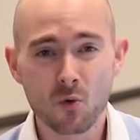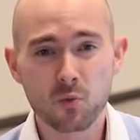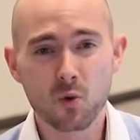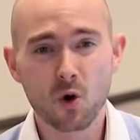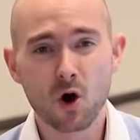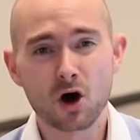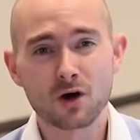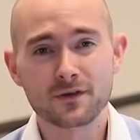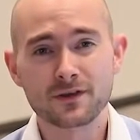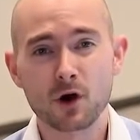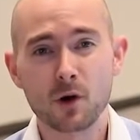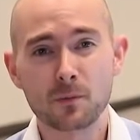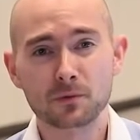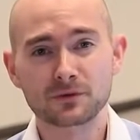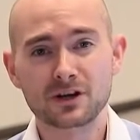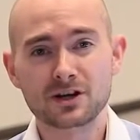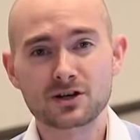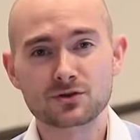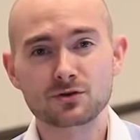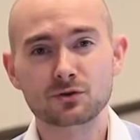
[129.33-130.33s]
What are the
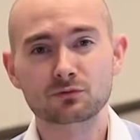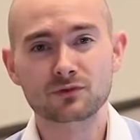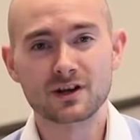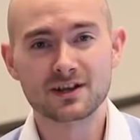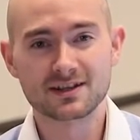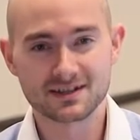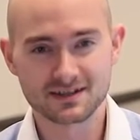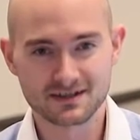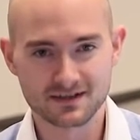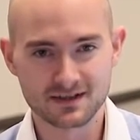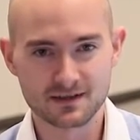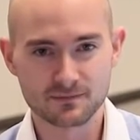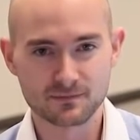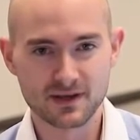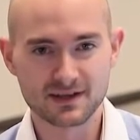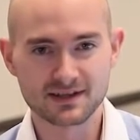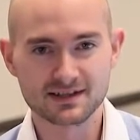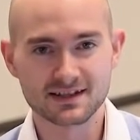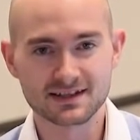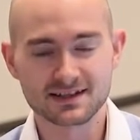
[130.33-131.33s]
operational risks to the
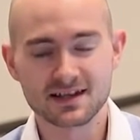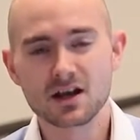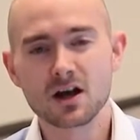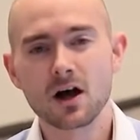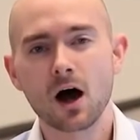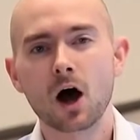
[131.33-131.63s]
business?